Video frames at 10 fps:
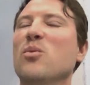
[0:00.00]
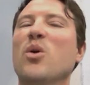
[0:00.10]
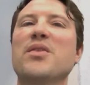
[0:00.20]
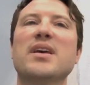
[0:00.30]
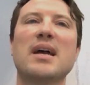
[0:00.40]

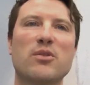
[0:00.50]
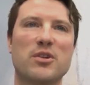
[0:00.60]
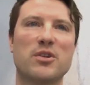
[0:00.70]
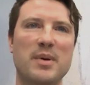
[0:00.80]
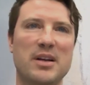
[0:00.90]
one thing I've
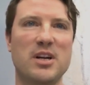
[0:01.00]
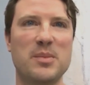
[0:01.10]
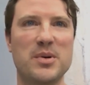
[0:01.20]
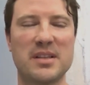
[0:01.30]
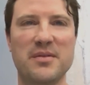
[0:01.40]
learned about trying to
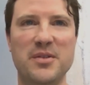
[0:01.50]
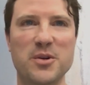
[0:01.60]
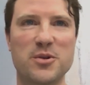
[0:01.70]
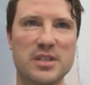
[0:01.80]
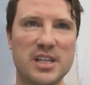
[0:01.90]
predict the
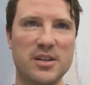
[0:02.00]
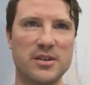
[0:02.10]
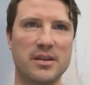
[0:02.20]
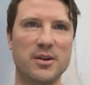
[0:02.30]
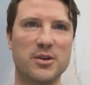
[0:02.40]
future is that,
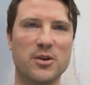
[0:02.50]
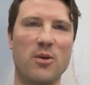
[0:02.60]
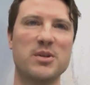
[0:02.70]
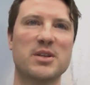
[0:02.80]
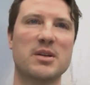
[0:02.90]
you know, you're
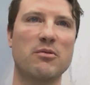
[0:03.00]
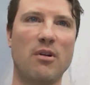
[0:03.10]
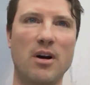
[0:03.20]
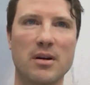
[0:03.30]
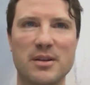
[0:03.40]
always going to be wrong.